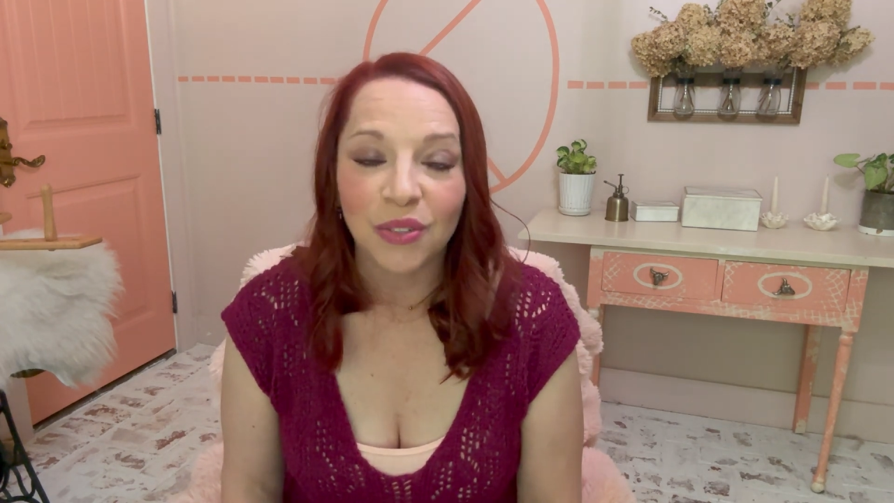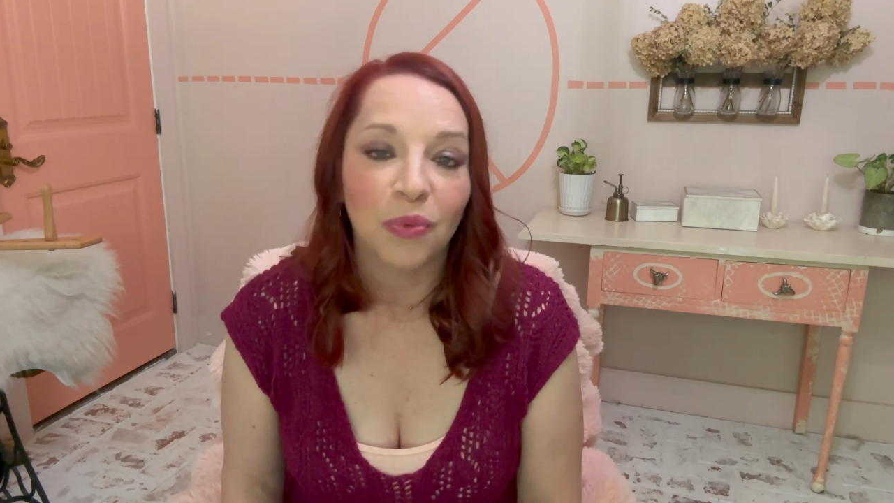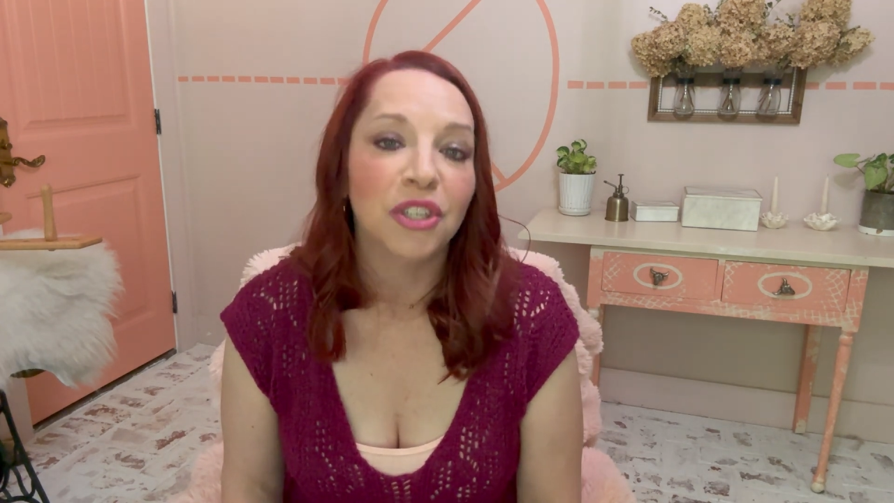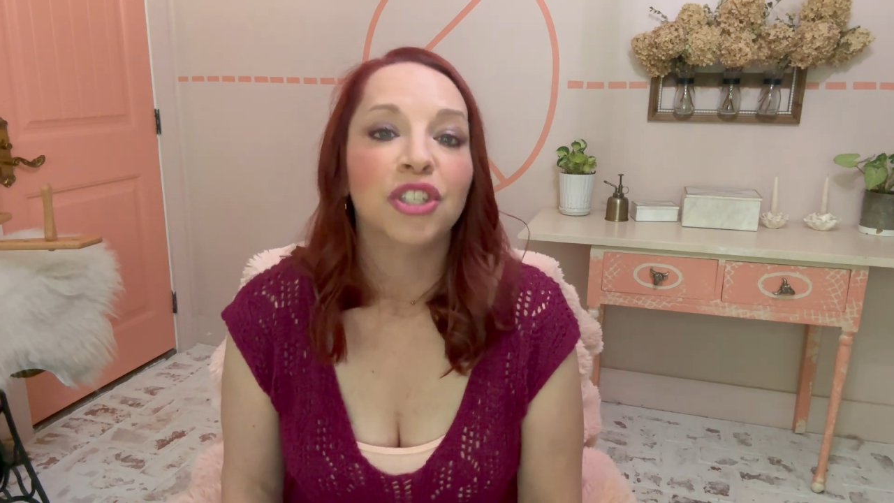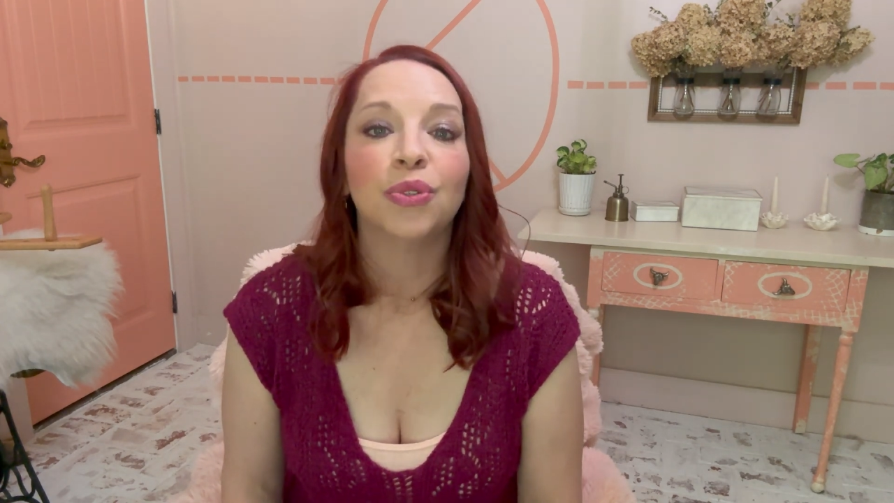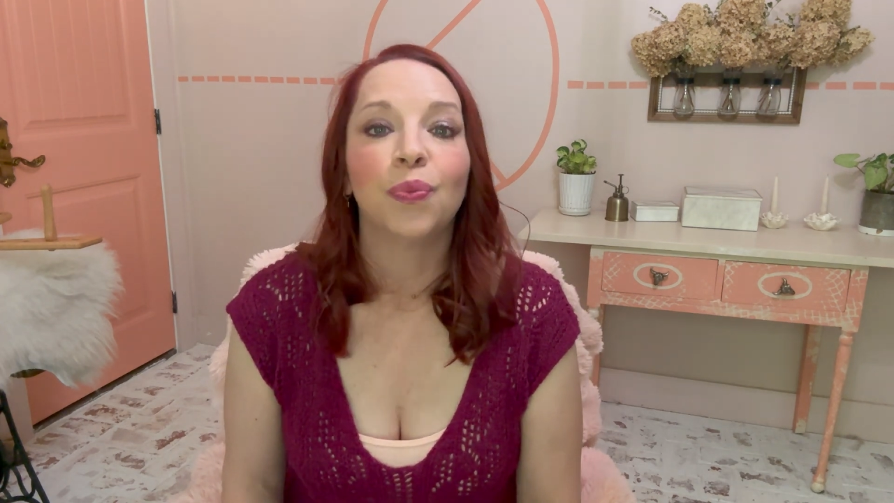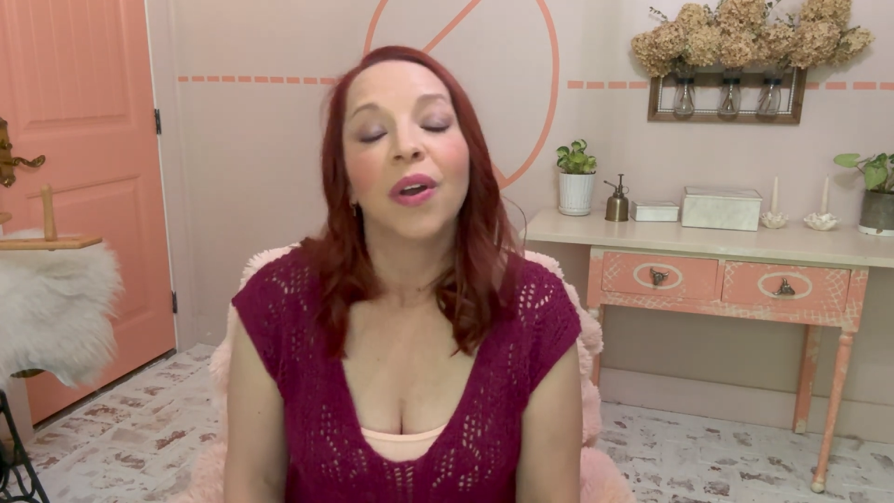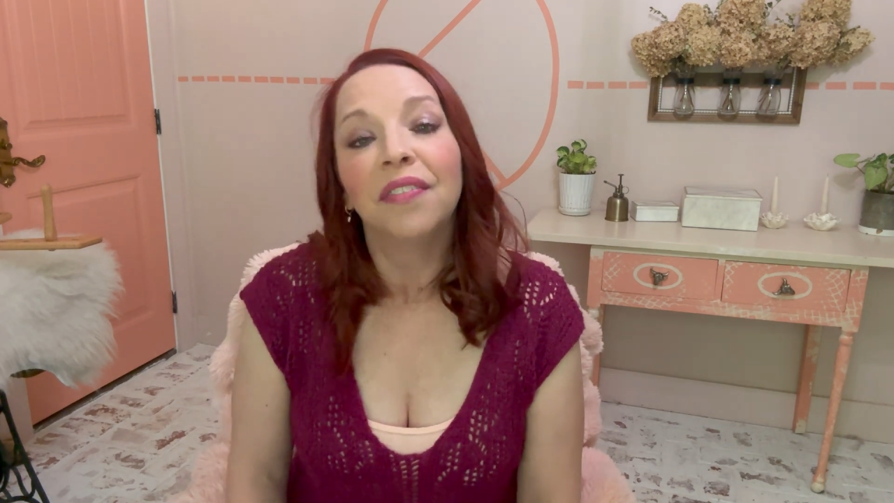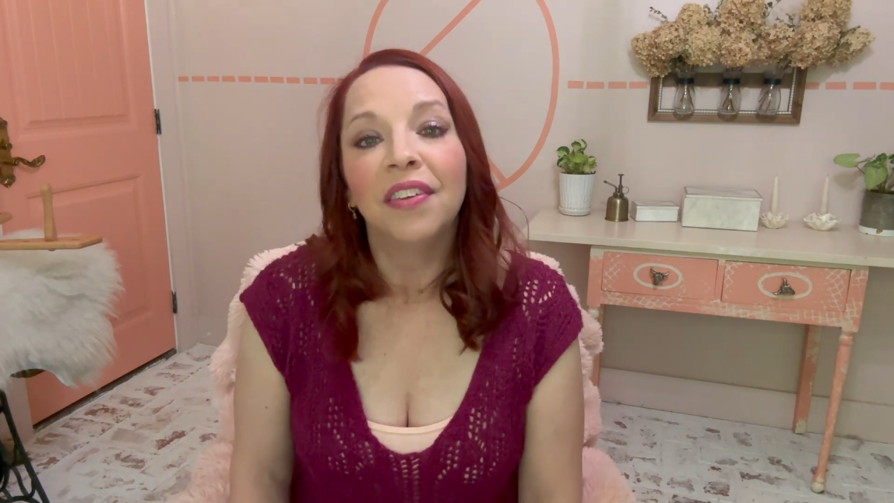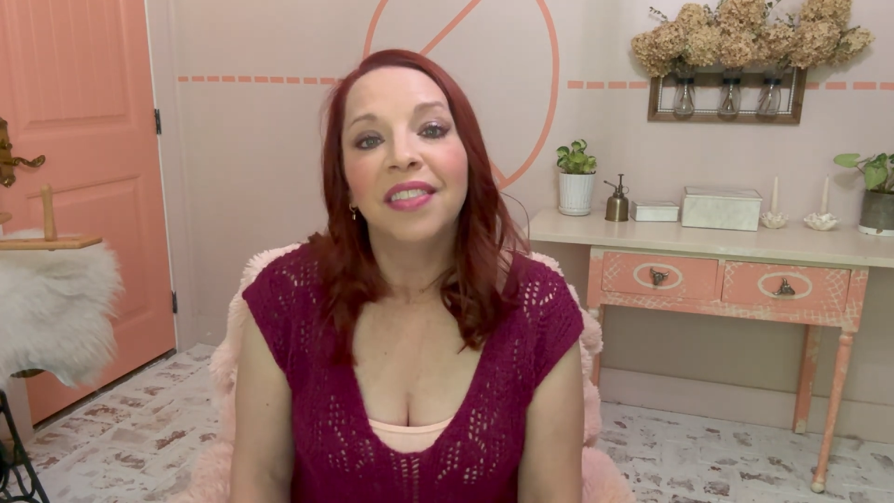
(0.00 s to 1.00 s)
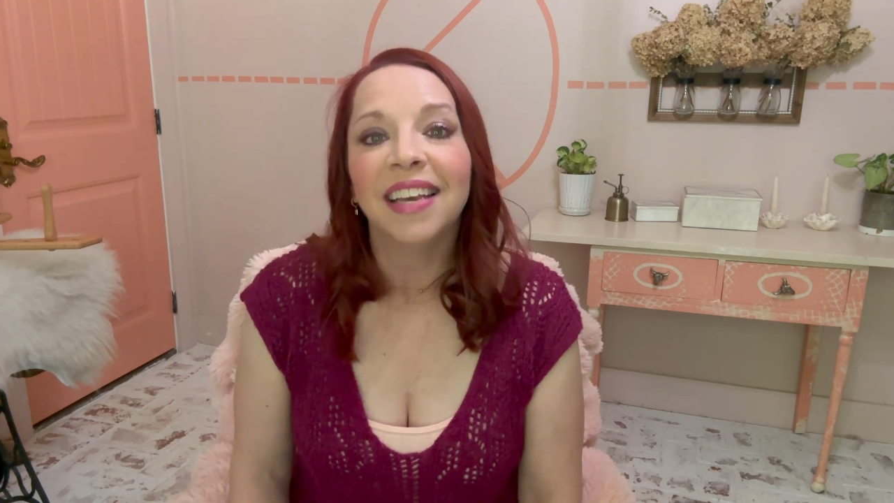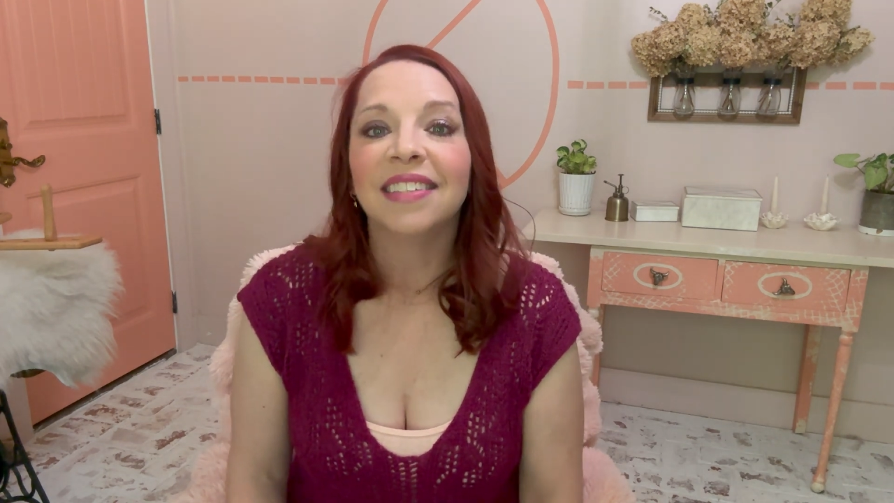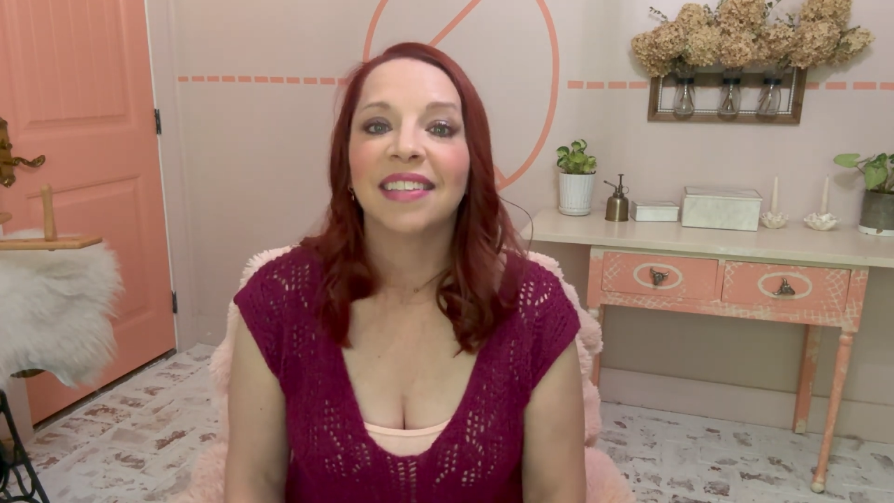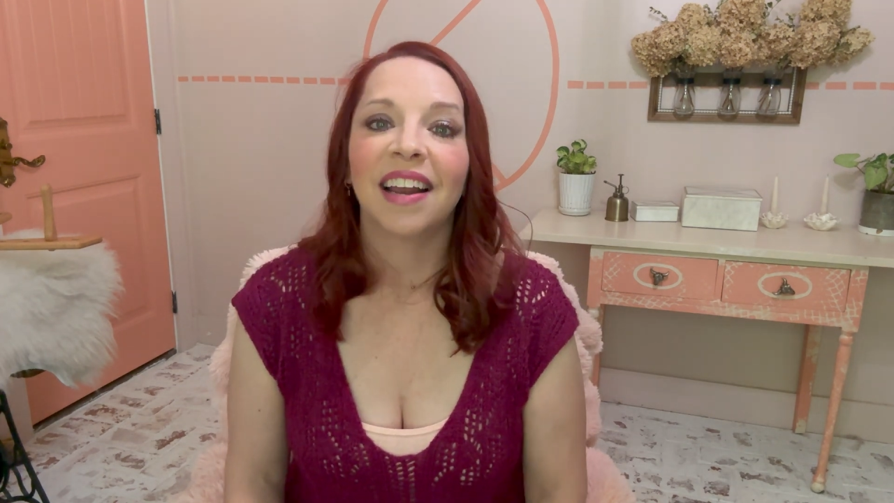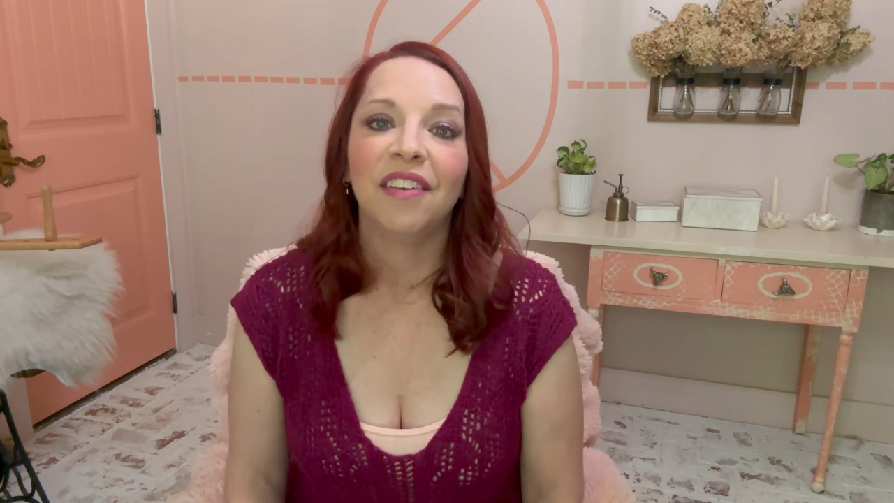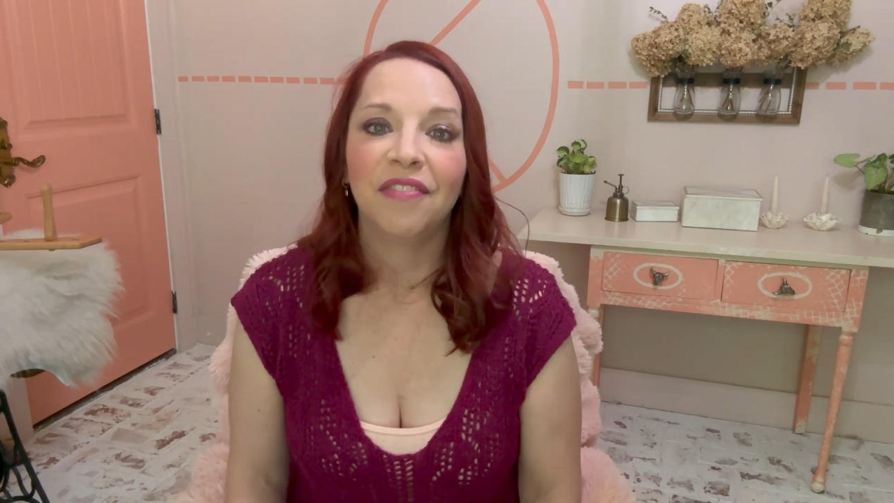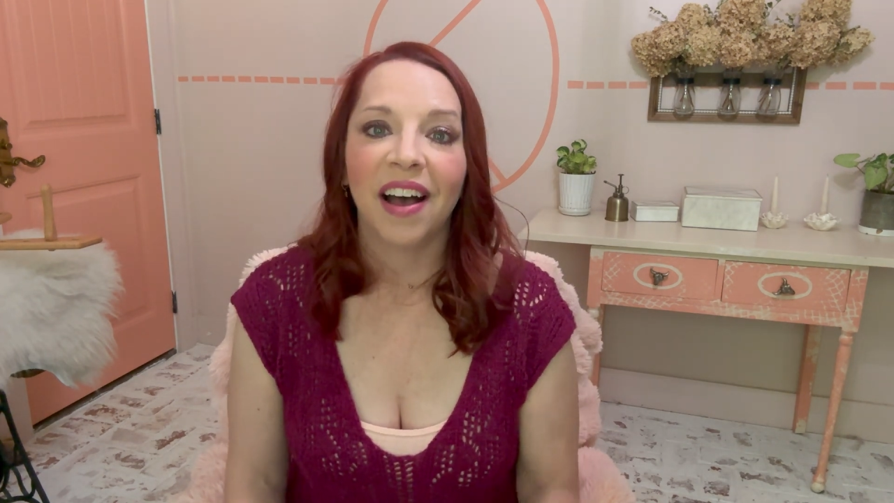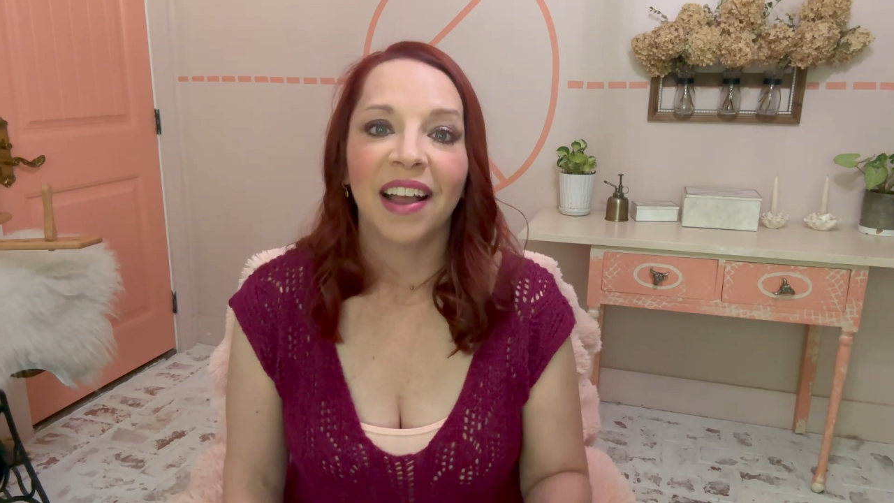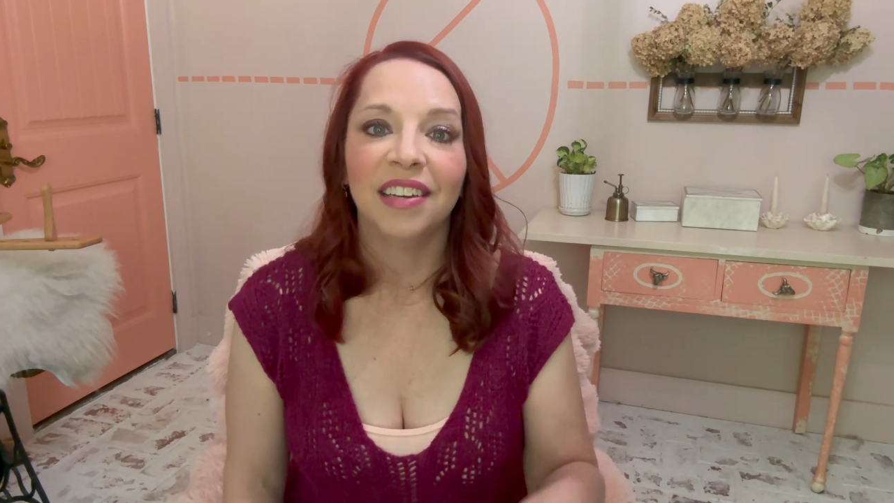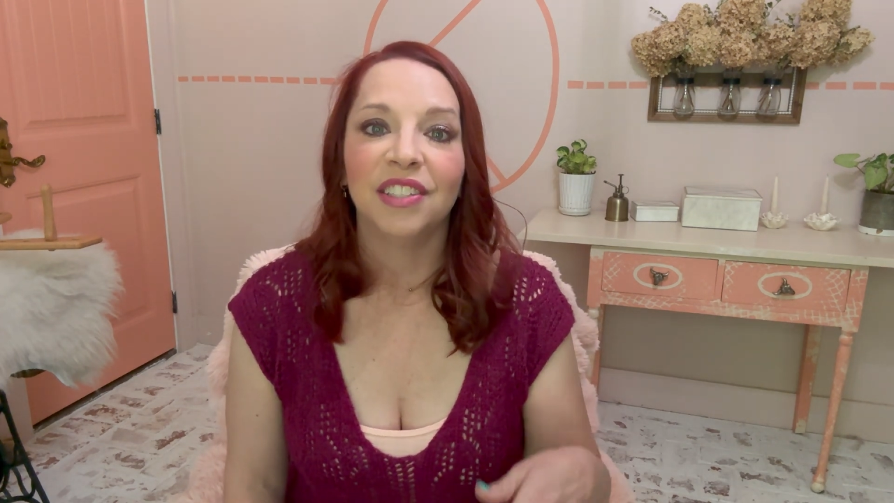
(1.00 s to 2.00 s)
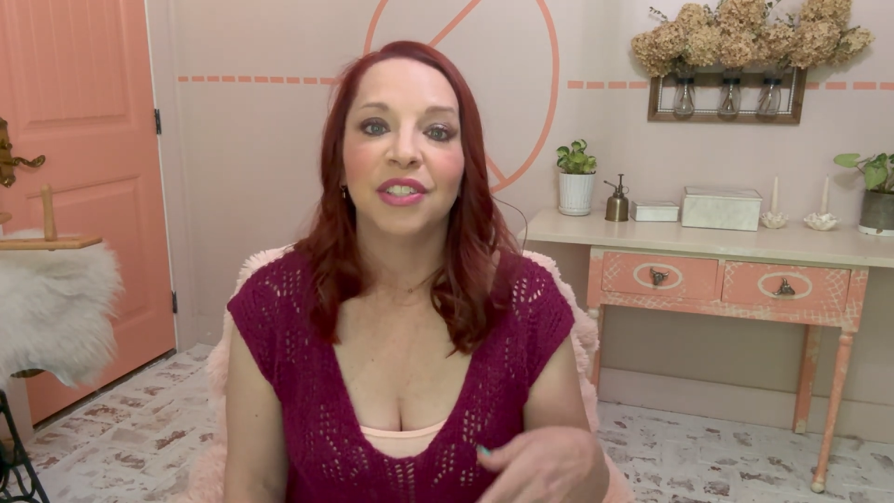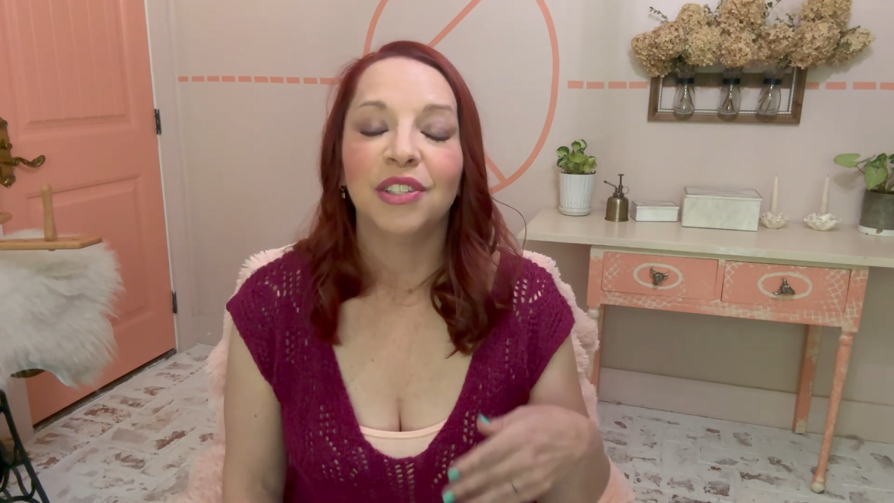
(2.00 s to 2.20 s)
which is one of the things that I find